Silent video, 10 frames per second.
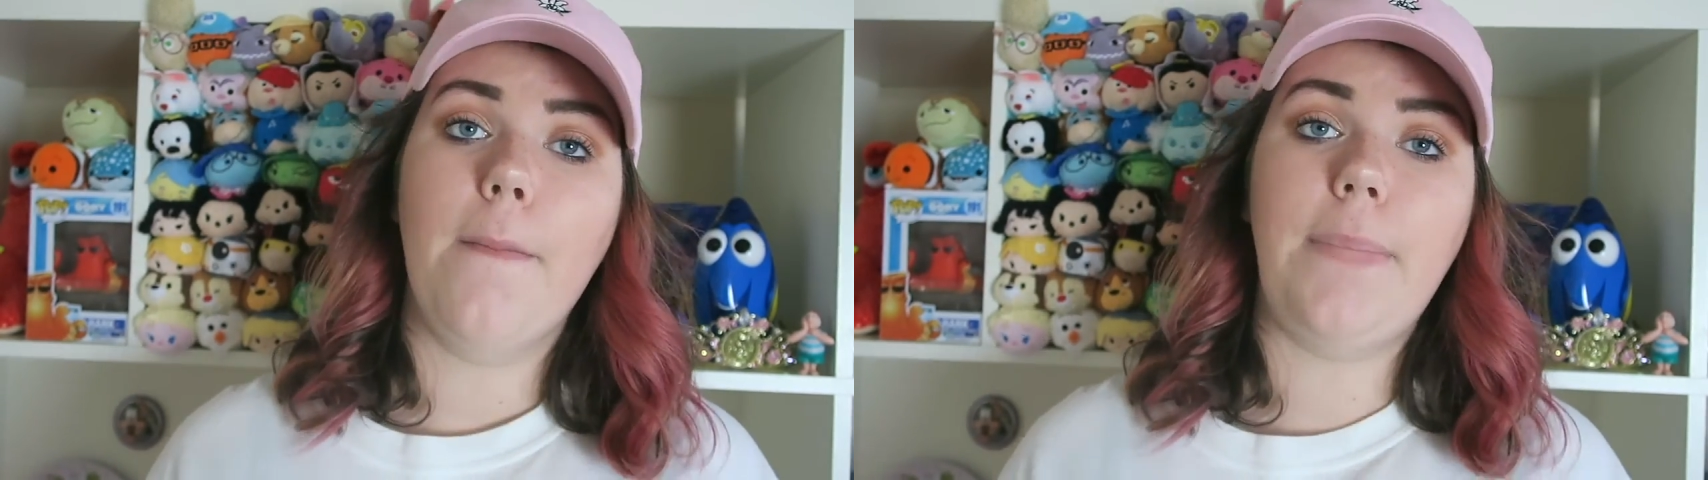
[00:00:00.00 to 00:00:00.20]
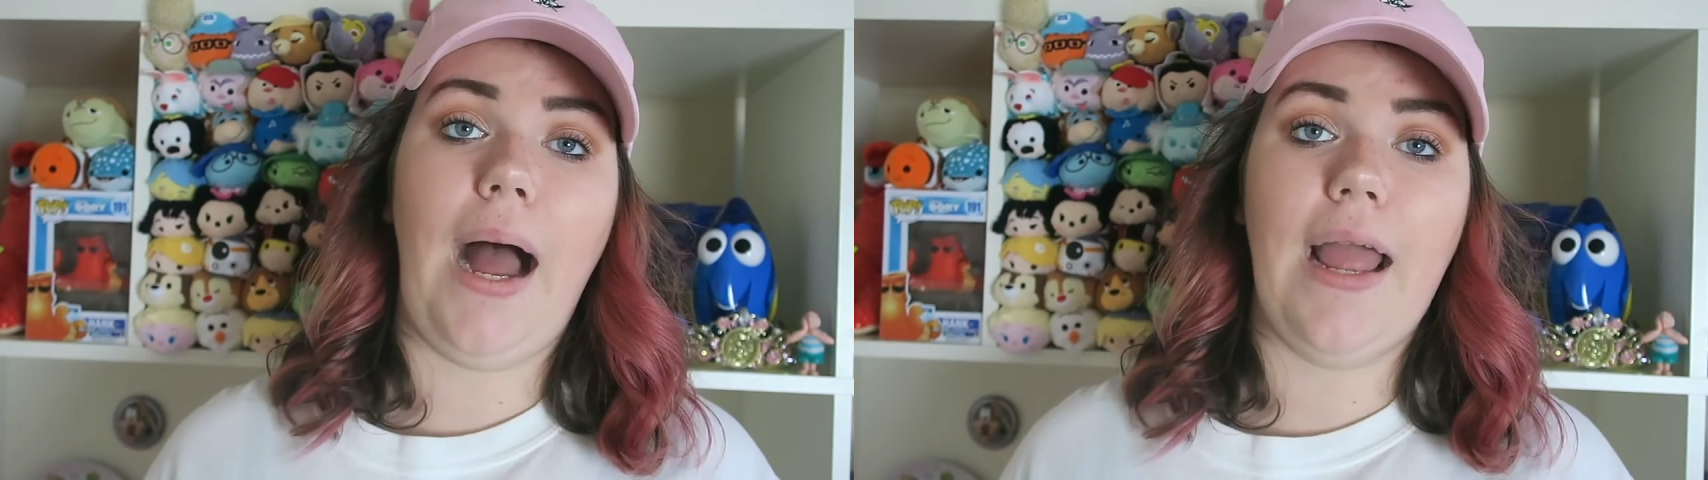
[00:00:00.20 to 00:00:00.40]

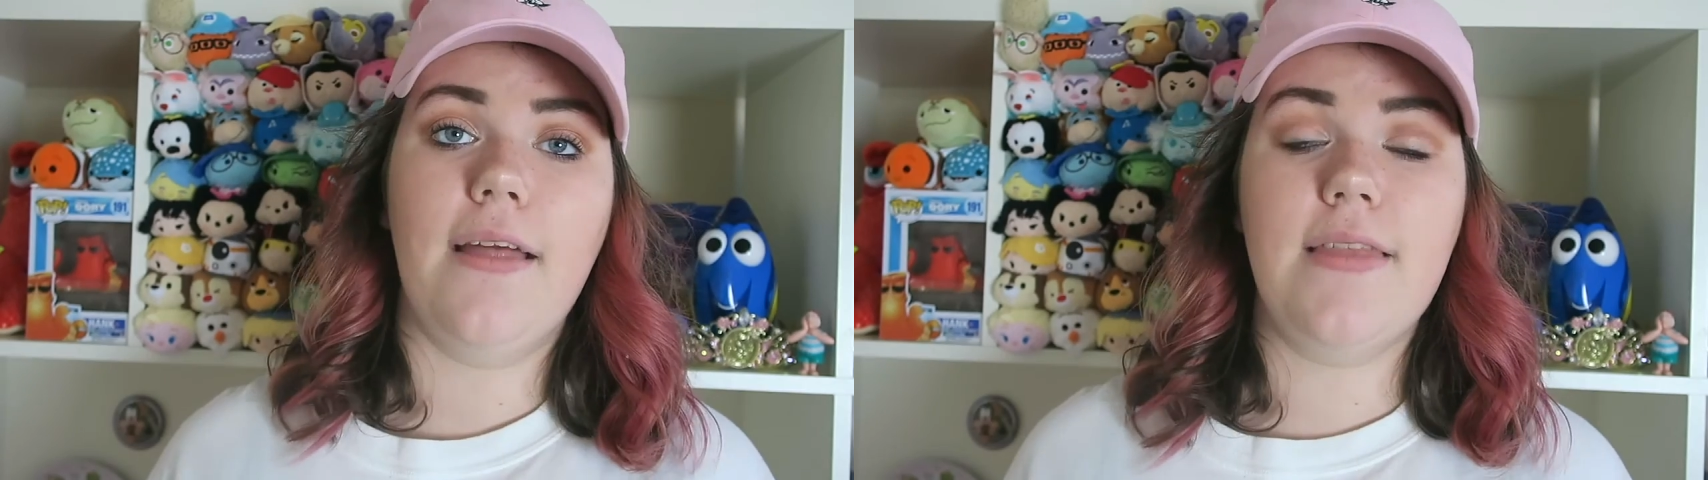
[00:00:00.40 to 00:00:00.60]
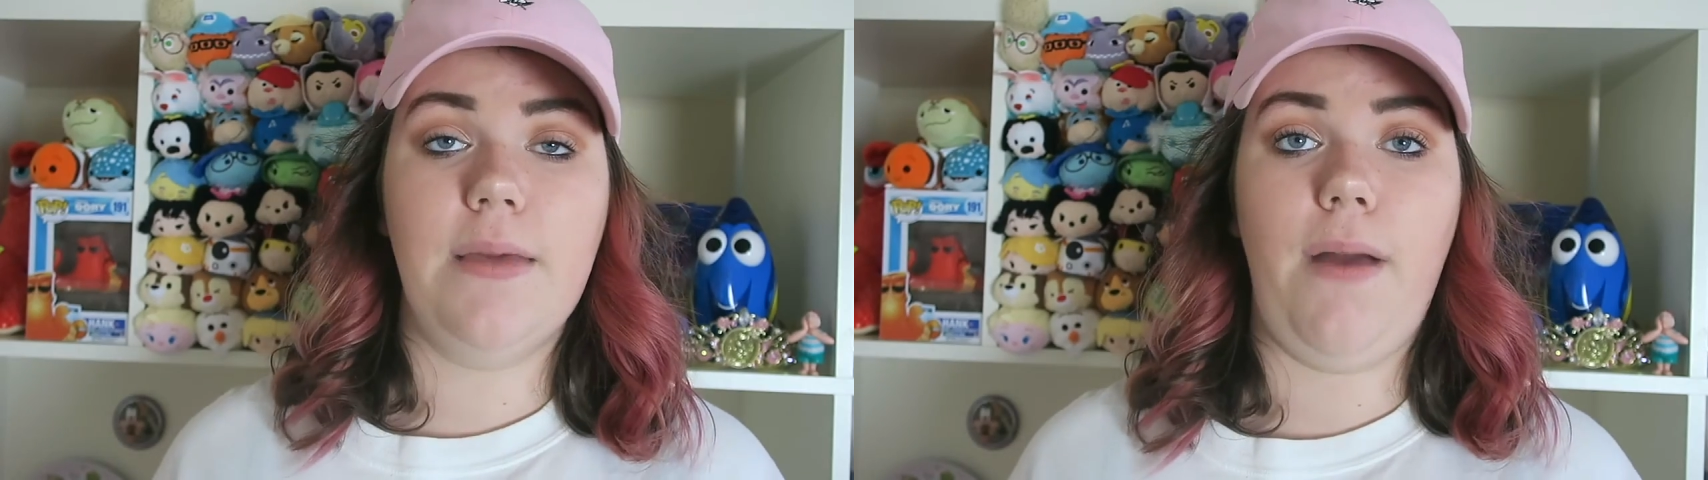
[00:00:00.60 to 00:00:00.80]

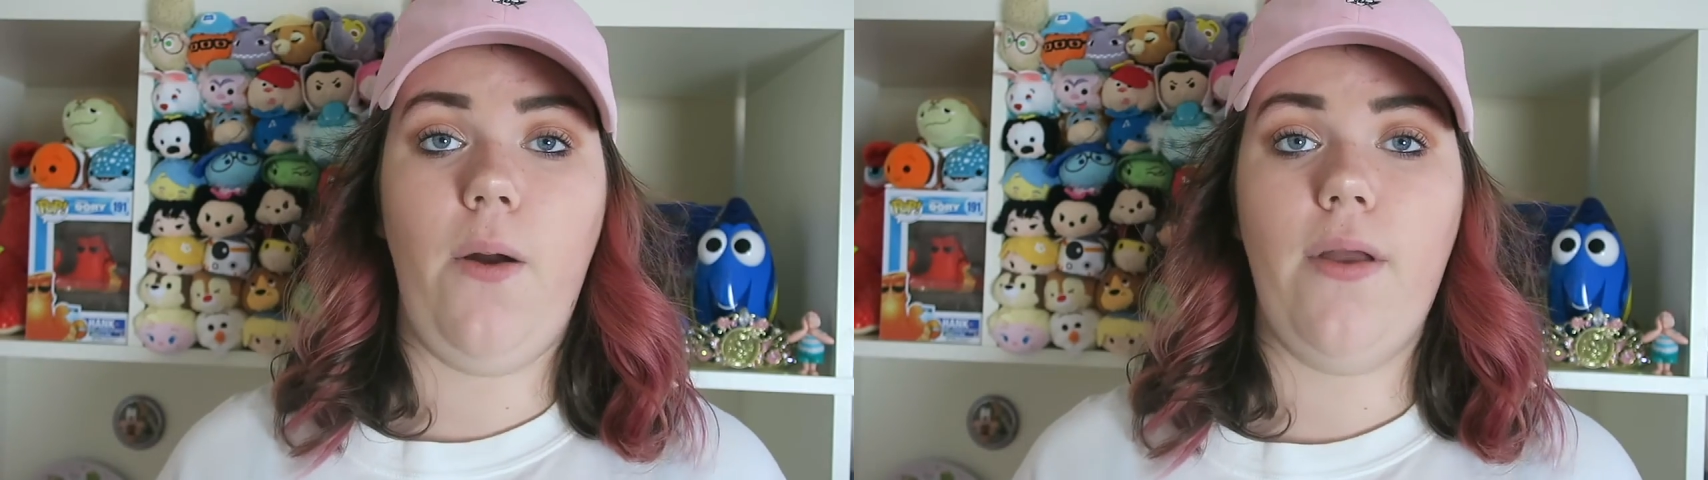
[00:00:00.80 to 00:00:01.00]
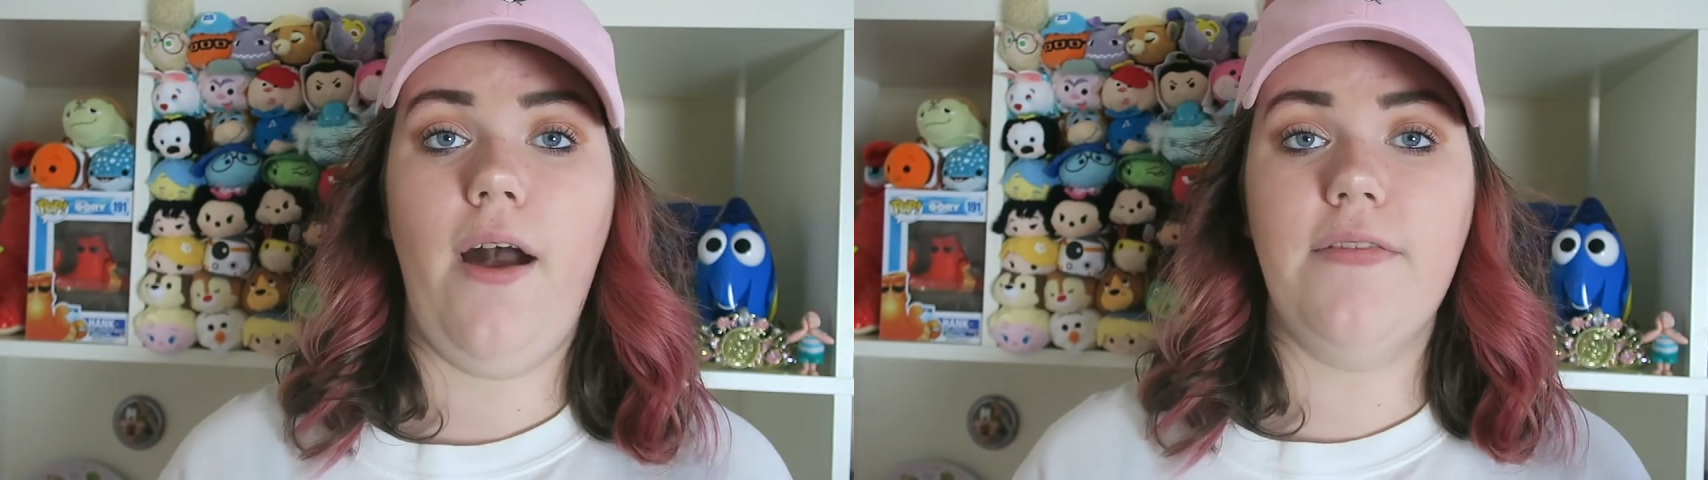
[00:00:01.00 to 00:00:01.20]
by the
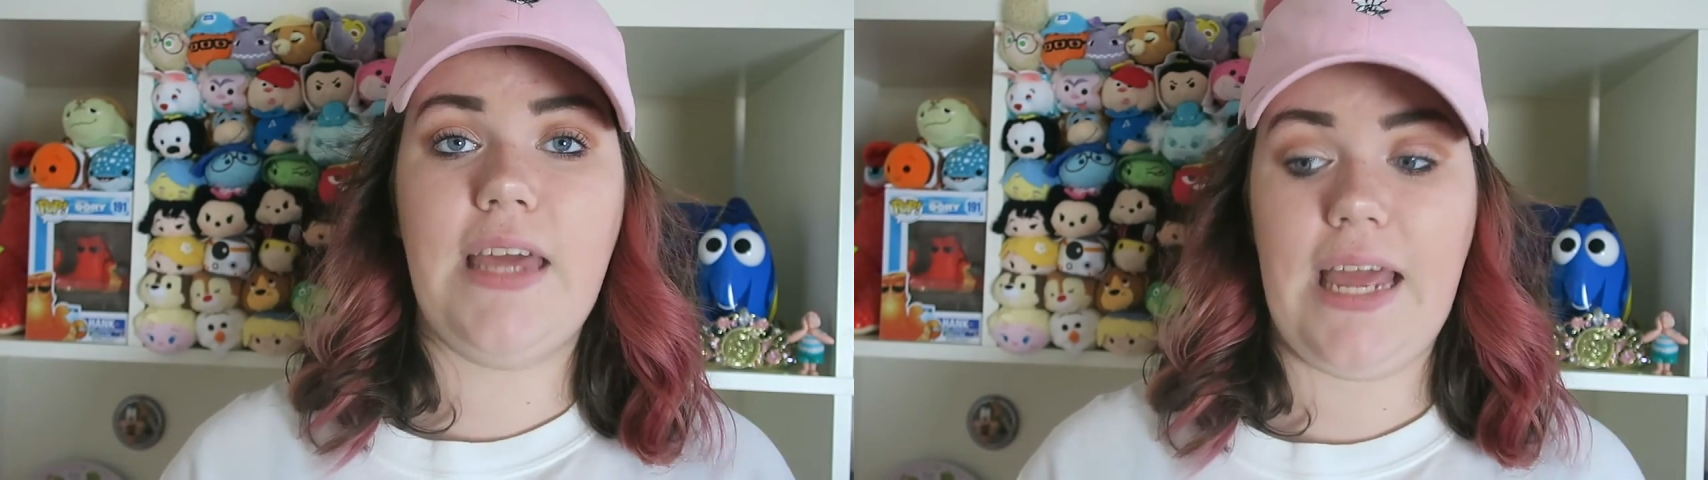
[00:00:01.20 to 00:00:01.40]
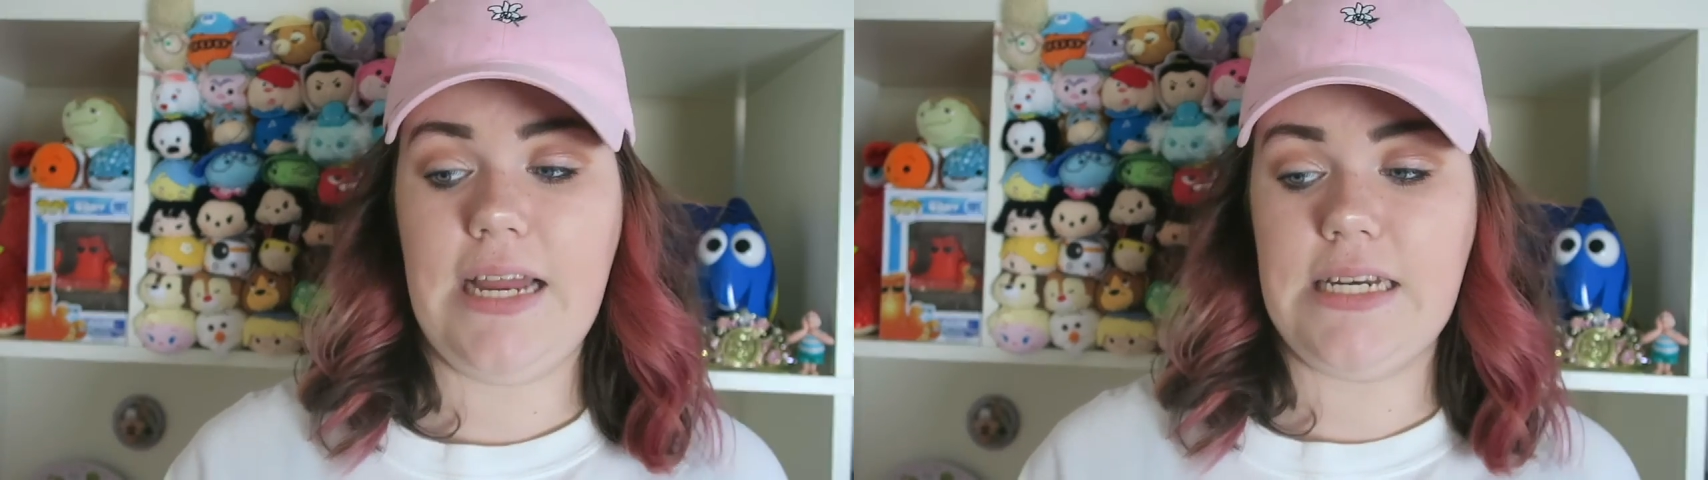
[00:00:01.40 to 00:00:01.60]
amount of
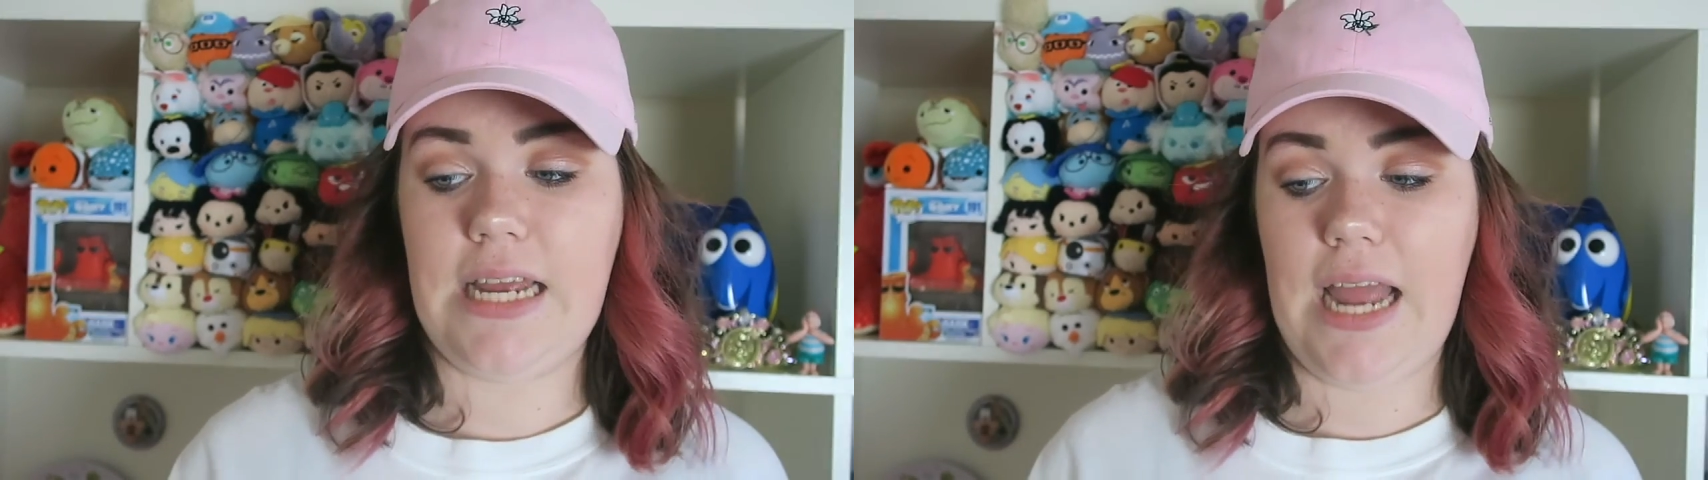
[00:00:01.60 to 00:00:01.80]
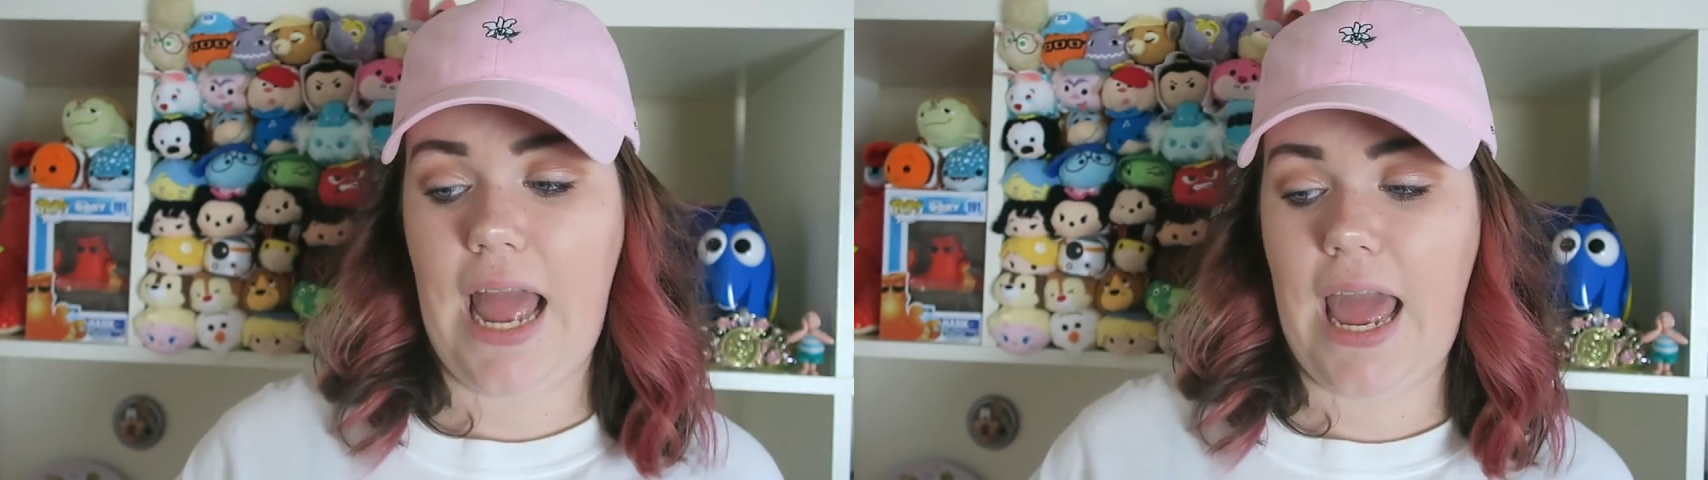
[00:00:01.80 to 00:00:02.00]
candy.